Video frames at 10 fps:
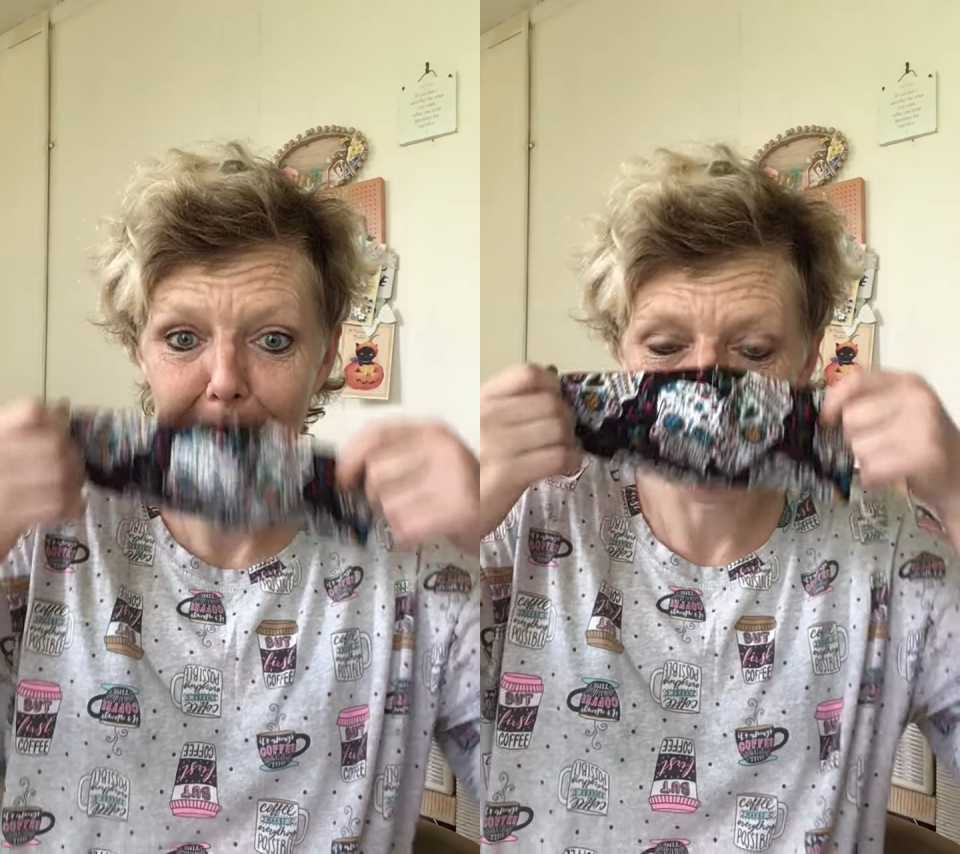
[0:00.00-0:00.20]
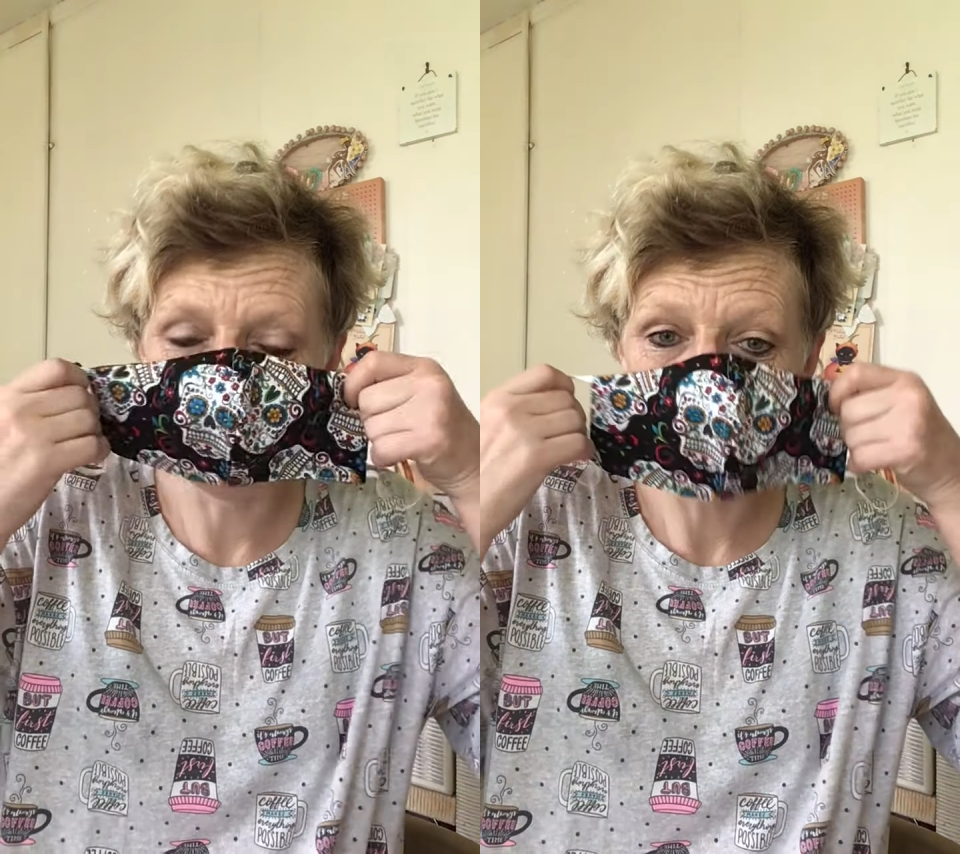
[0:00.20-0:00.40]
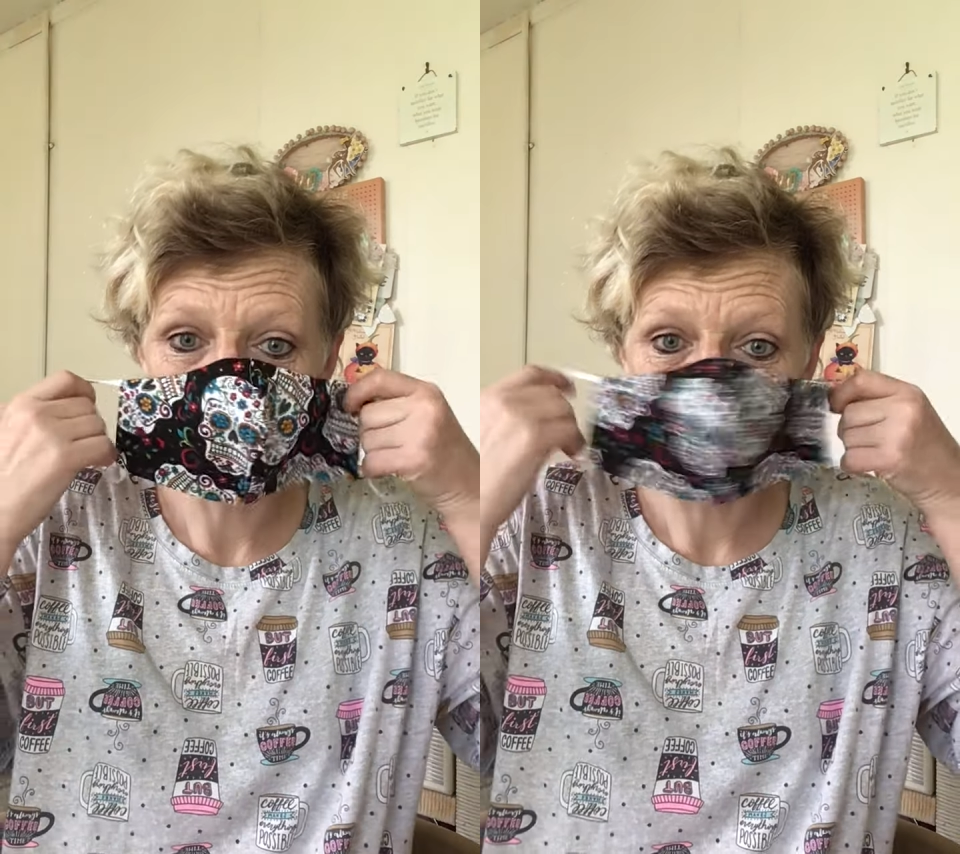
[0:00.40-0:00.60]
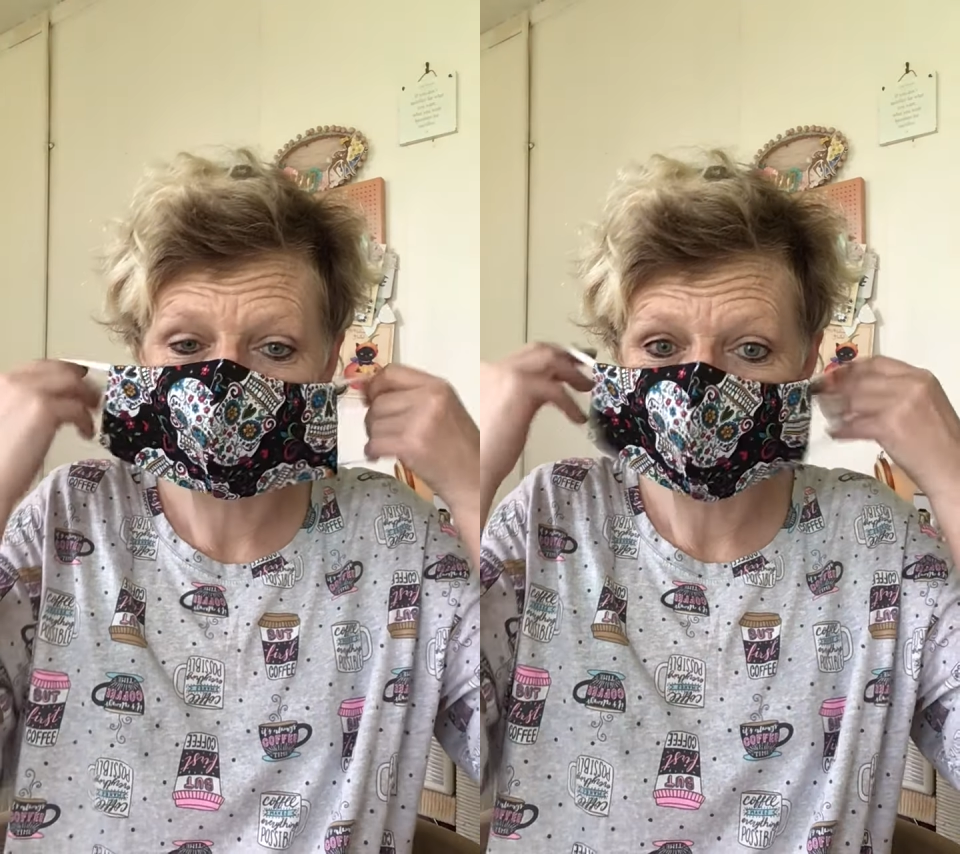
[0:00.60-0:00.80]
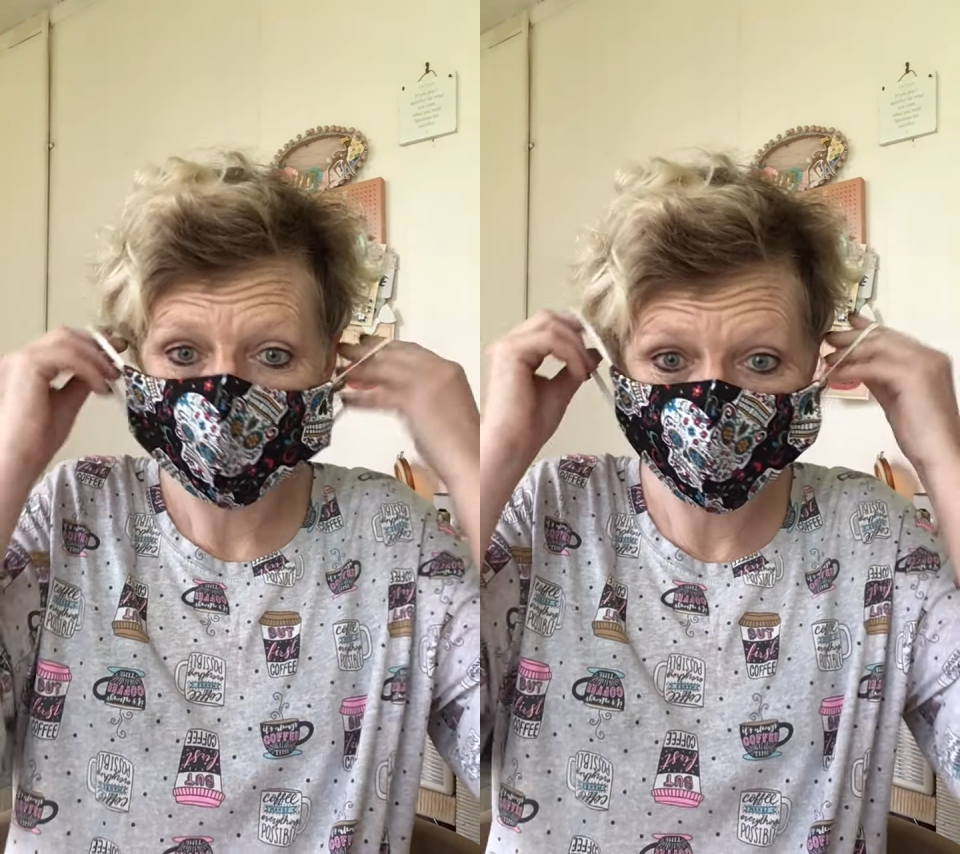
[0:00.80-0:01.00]
them.
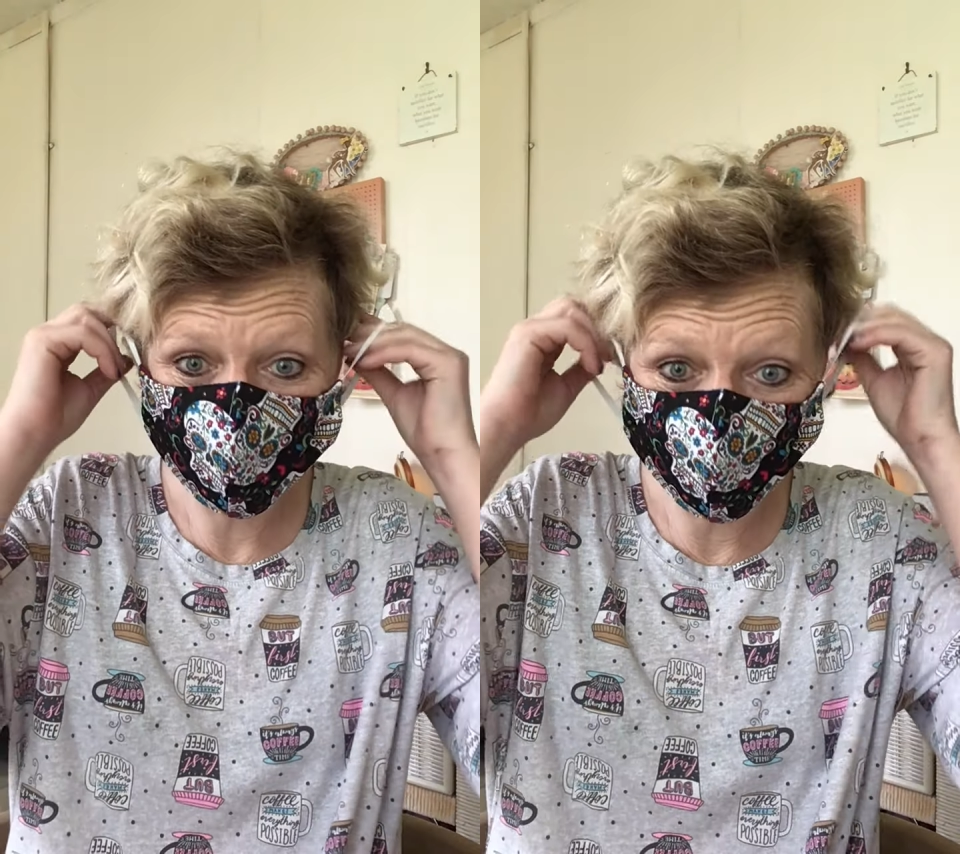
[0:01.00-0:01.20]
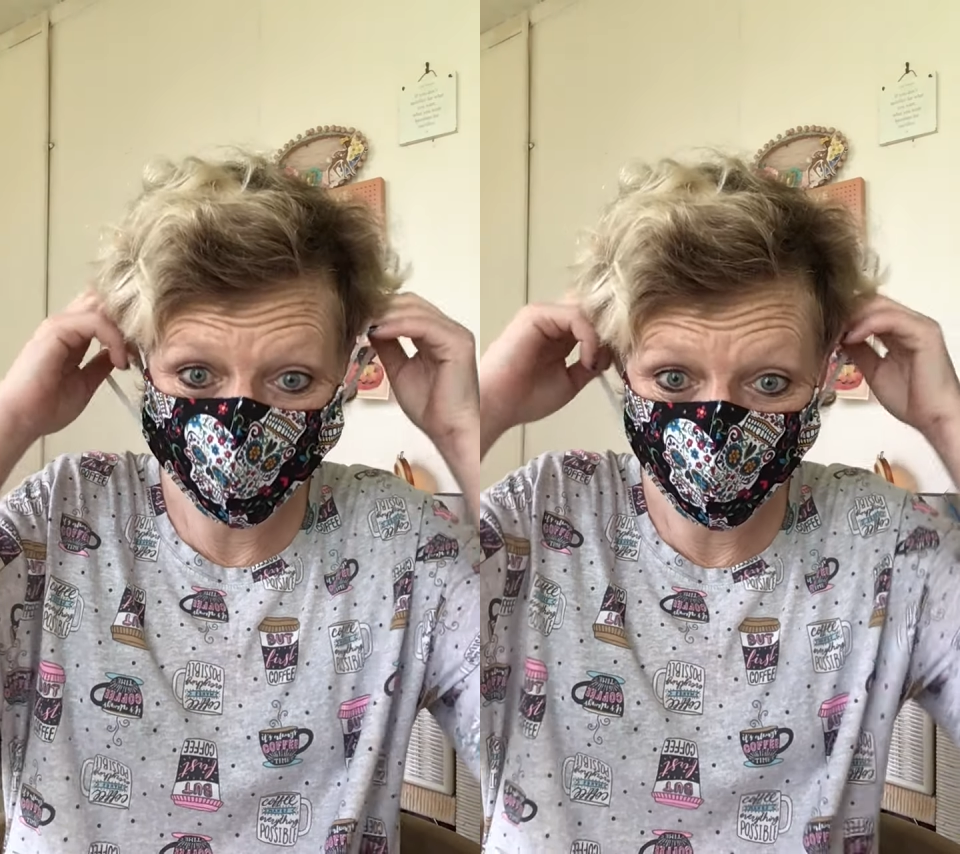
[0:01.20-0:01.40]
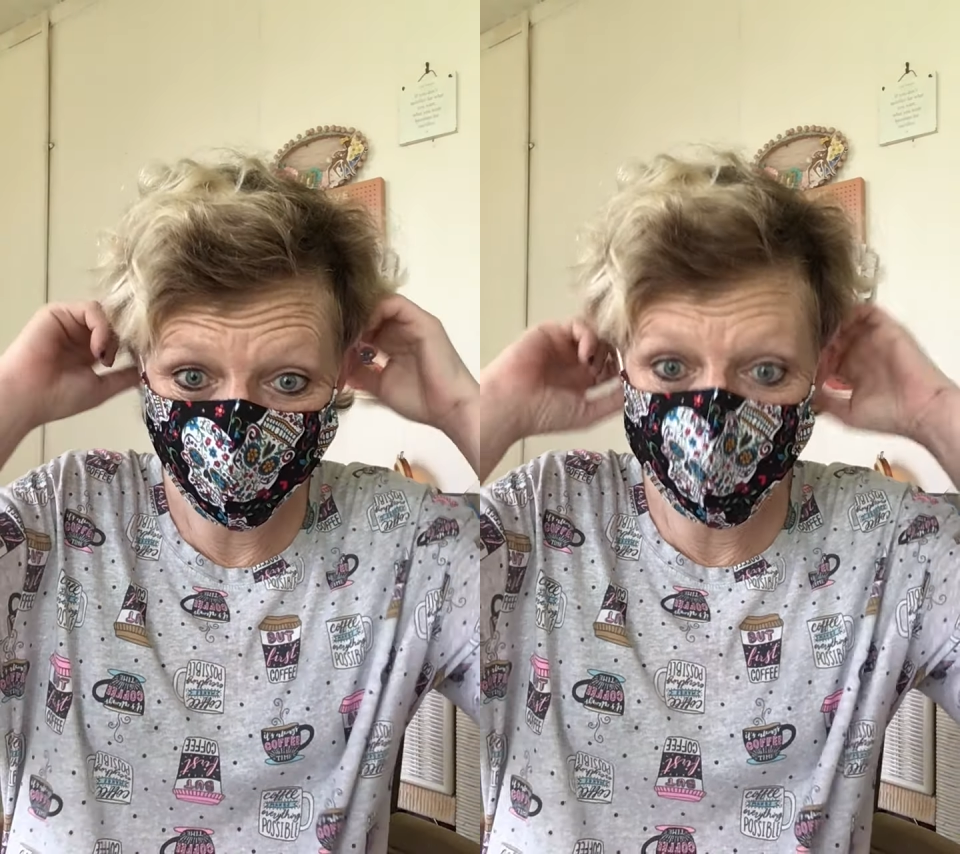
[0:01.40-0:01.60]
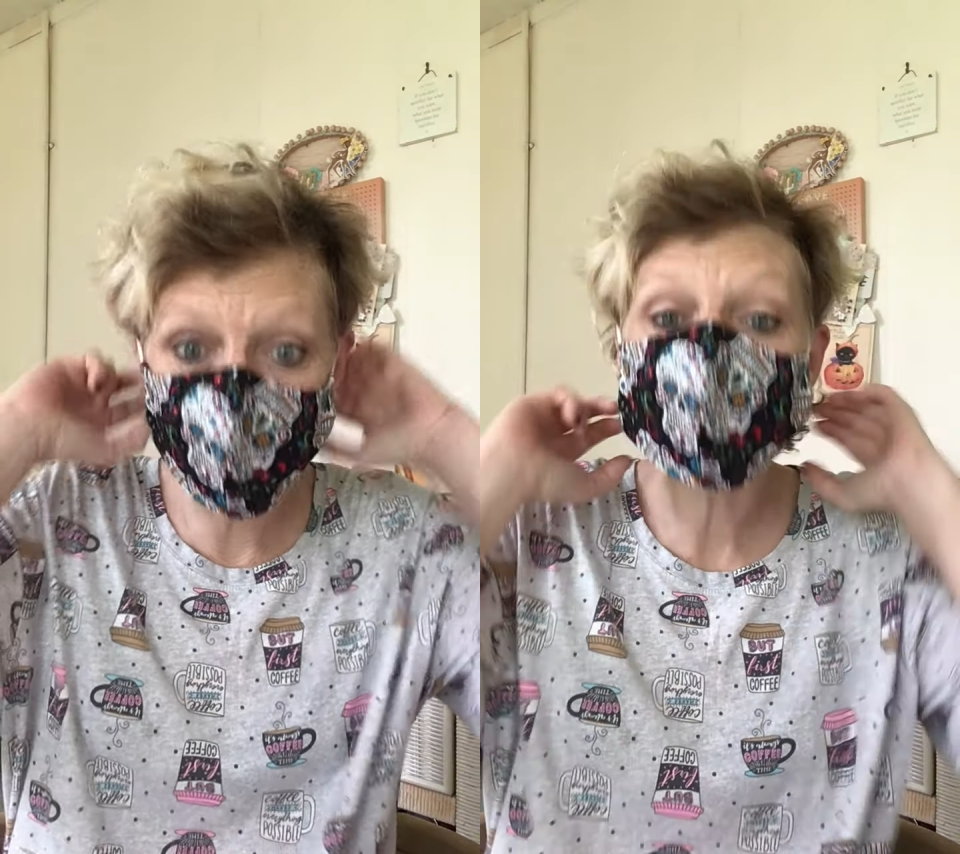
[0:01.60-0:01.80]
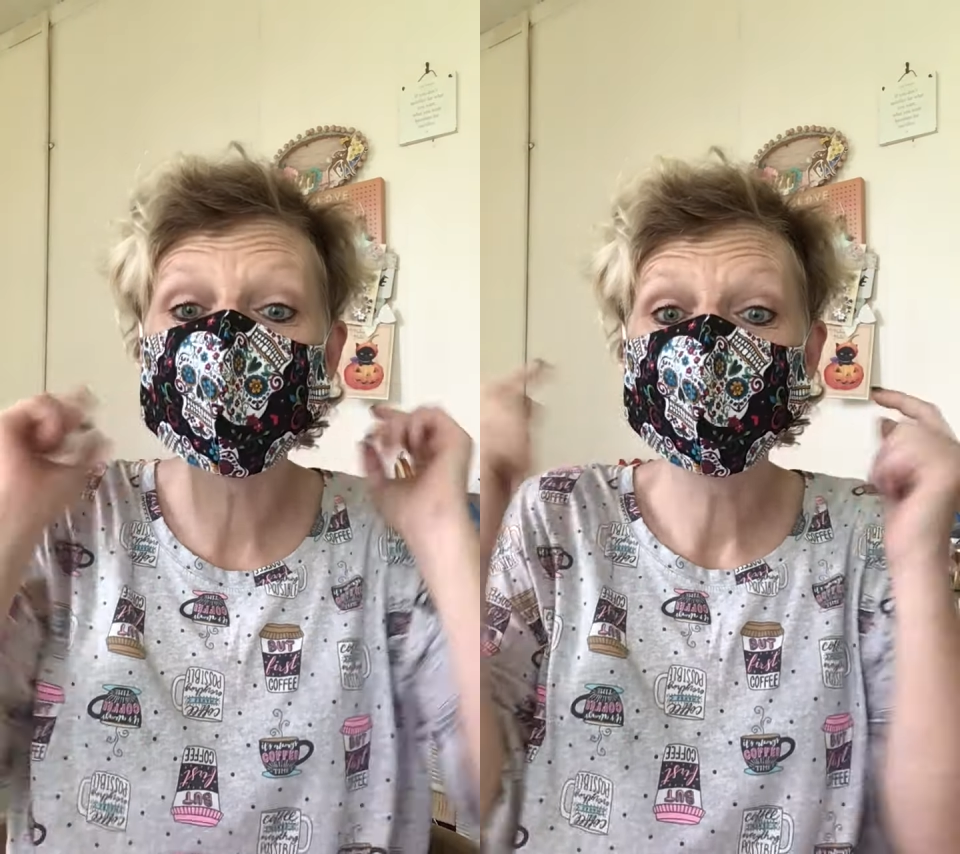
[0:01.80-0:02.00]
I do. Look.